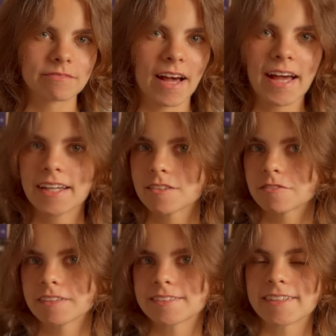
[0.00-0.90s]
I had a
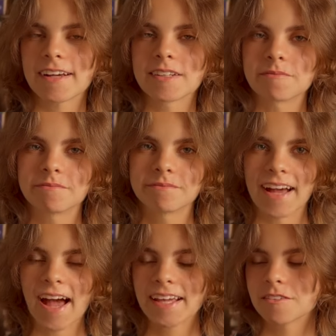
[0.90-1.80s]
fun time.
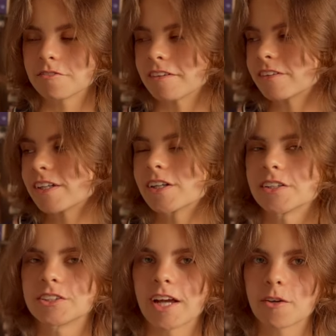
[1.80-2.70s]
I had a very
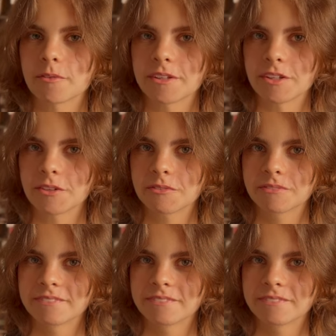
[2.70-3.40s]
good chat with you.